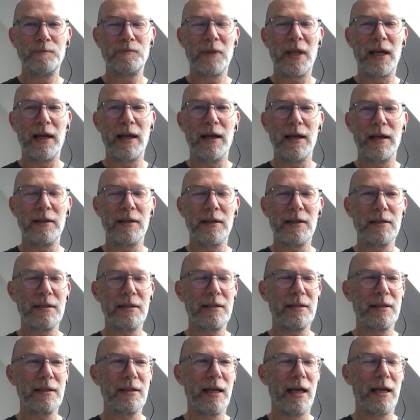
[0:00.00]
and
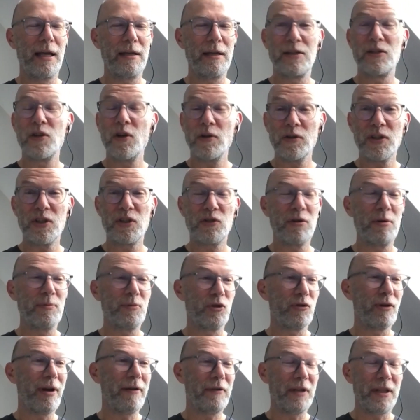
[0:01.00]
it's not just
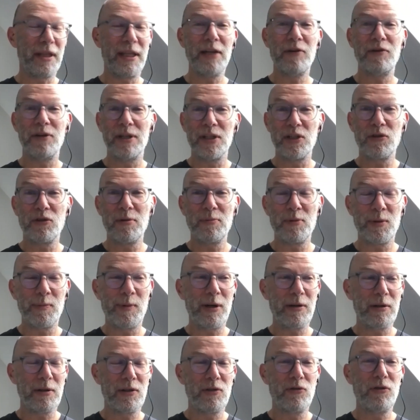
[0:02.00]
cryptographic theory; it's
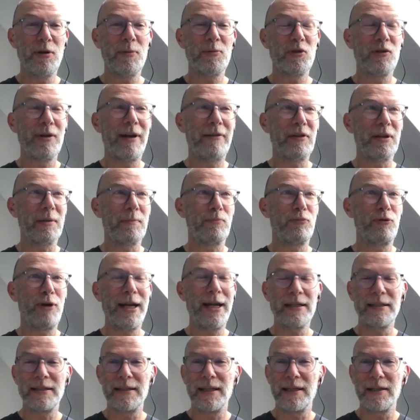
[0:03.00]
cryptographic
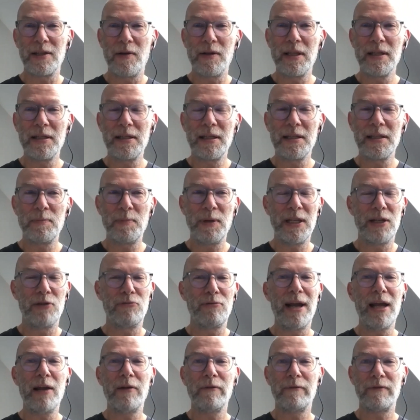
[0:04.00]
practice. I mean, this has been
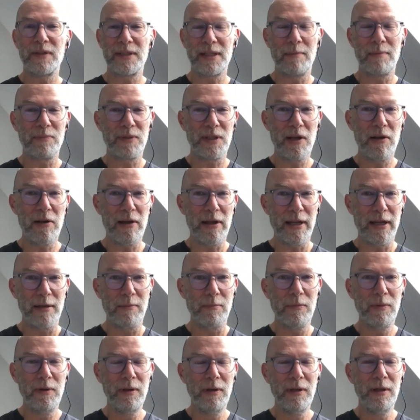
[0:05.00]
around for some time,